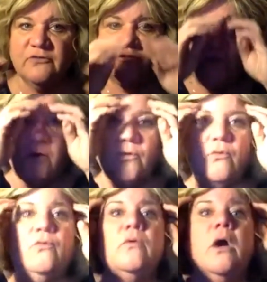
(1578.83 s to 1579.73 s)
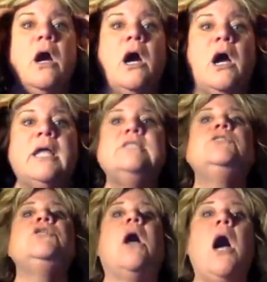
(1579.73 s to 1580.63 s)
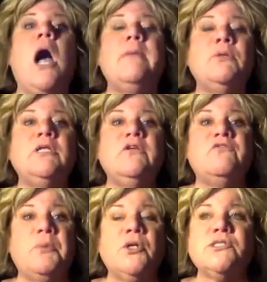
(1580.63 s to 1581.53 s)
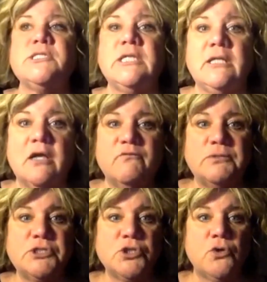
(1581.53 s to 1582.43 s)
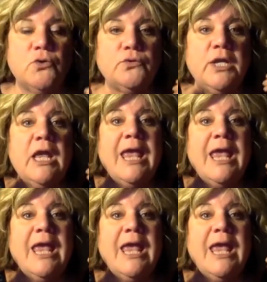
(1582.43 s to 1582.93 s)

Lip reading: So I believe personally, and I've been told,